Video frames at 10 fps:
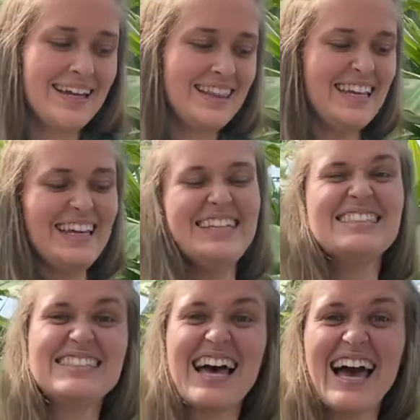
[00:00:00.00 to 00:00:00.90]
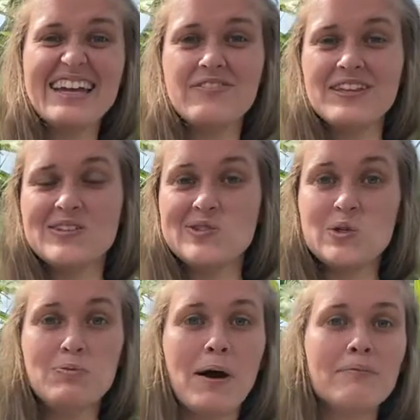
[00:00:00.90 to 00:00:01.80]
The inside of these
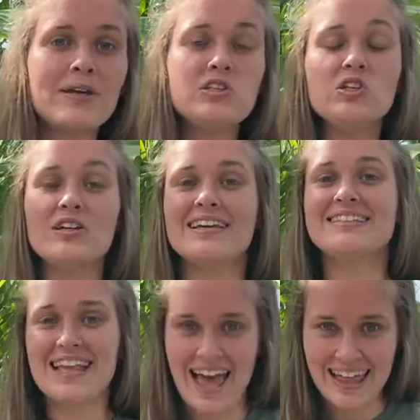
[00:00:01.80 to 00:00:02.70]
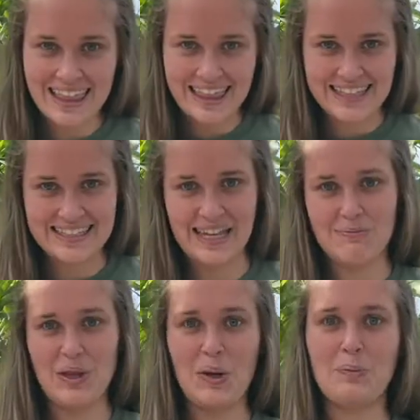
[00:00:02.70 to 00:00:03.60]
two pumpkins look exactly the same.
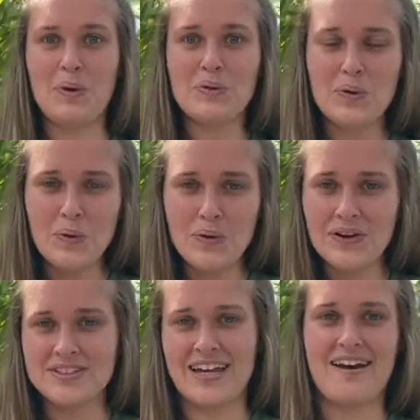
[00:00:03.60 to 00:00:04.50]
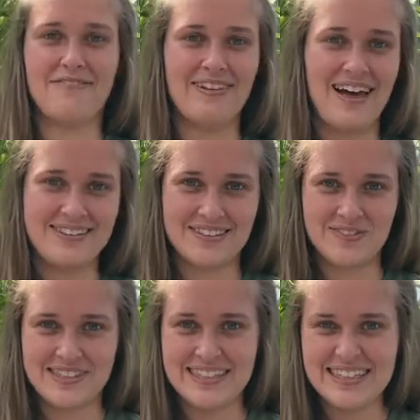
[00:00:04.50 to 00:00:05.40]
They are both orange and have lots of
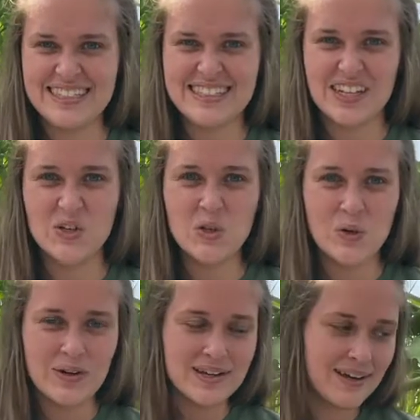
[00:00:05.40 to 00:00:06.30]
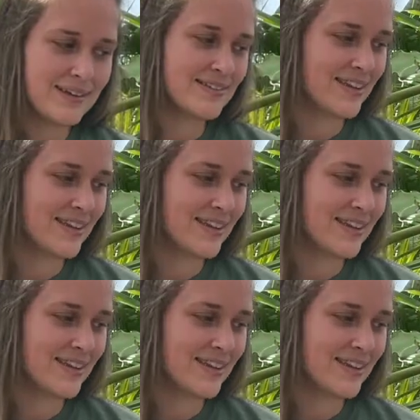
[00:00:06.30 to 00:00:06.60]
seeds and gooiness.